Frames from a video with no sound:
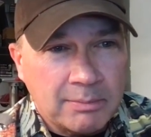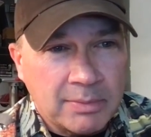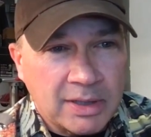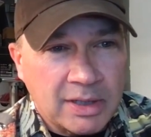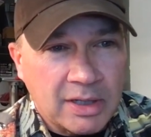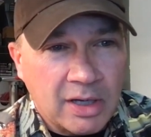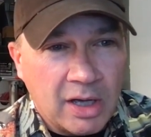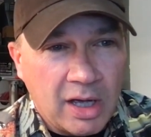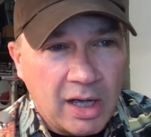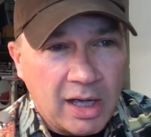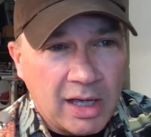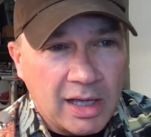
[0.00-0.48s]

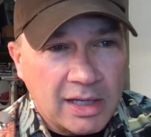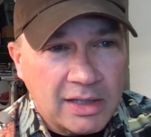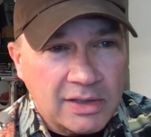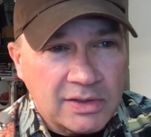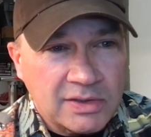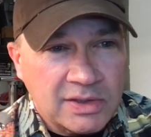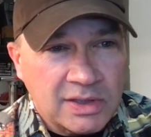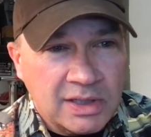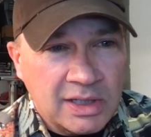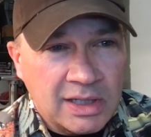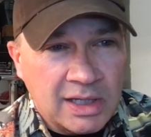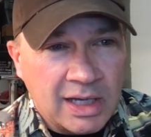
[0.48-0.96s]

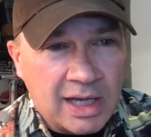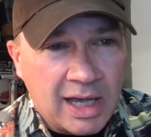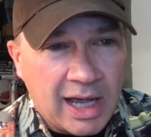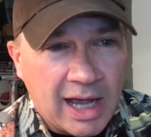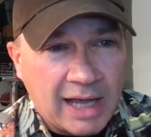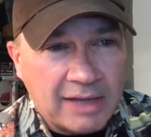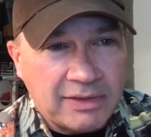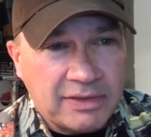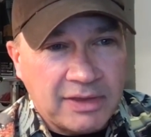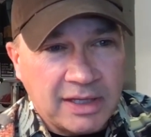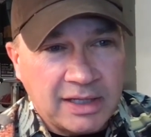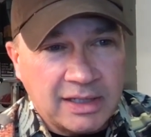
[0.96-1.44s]
Because
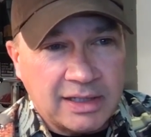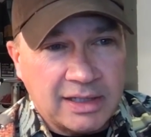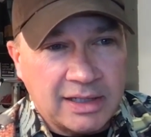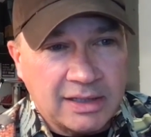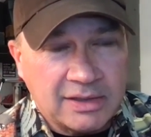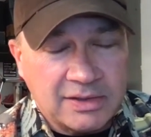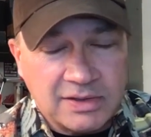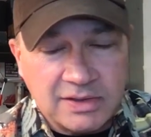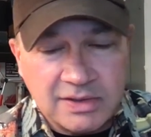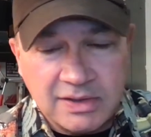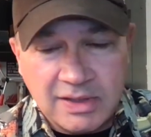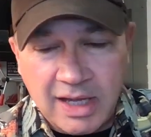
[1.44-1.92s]
I think
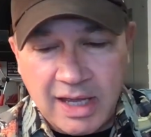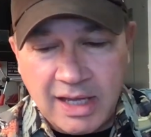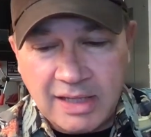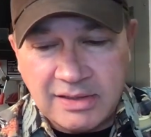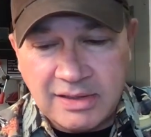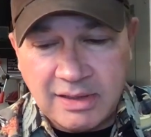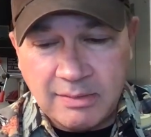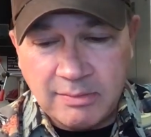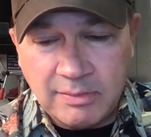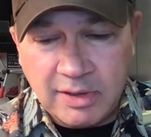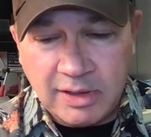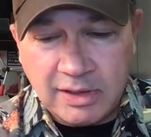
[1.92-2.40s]
it's uh,
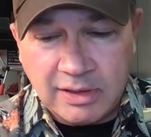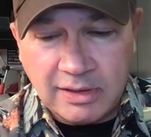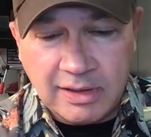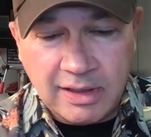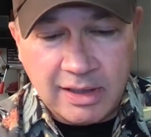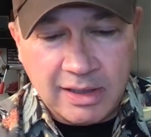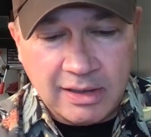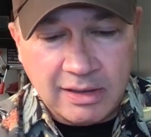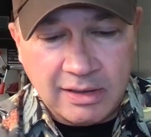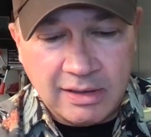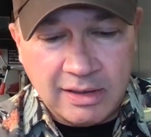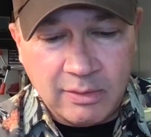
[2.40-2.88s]
something
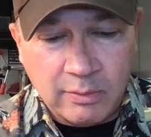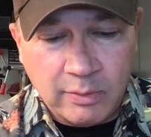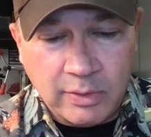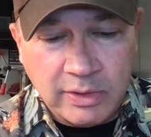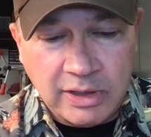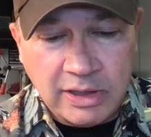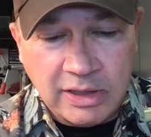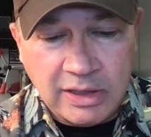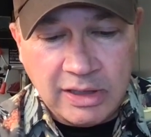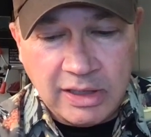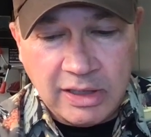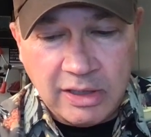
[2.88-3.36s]
that, that
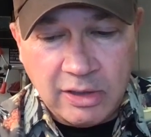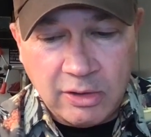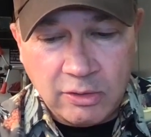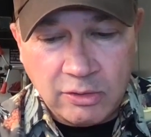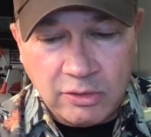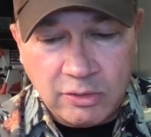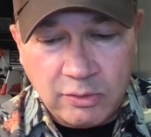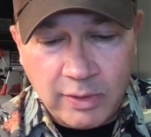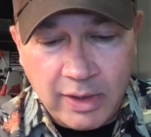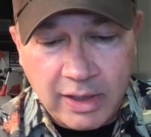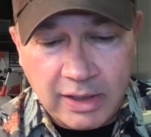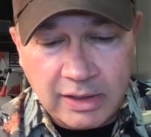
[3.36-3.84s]
we need to
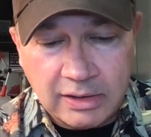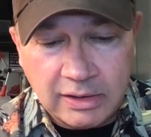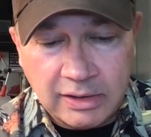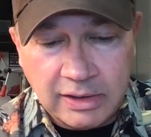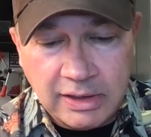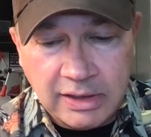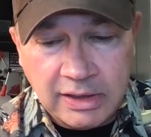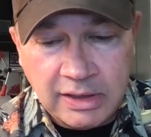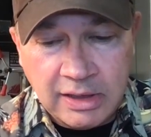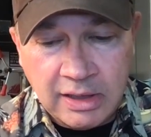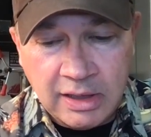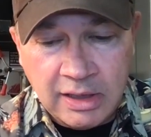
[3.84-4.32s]
hear
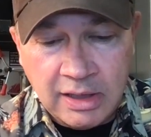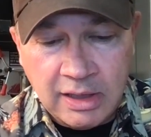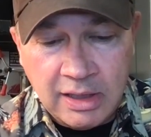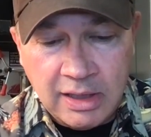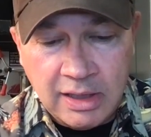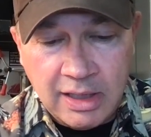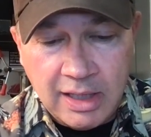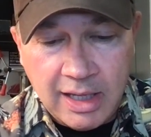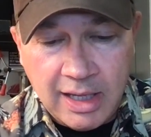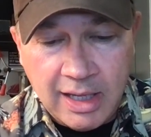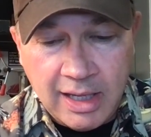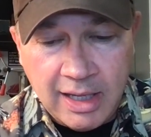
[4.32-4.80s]
directly
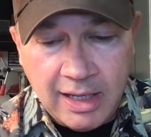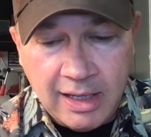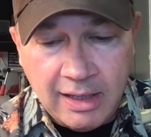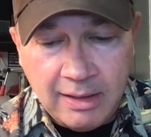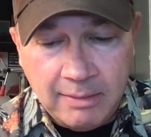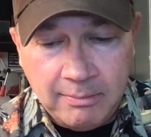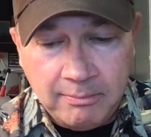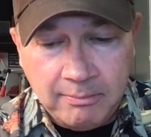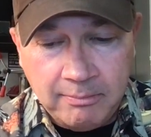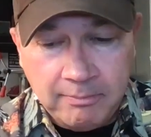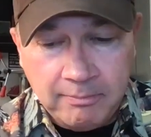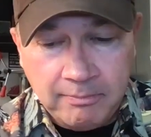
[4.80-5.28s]

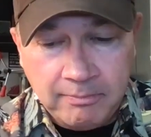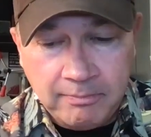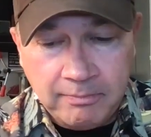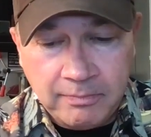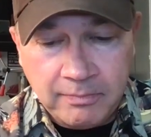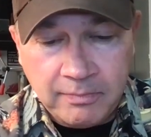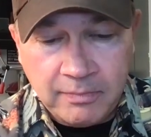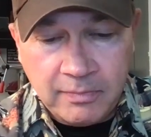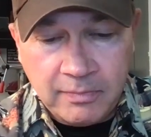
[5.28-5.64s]
um,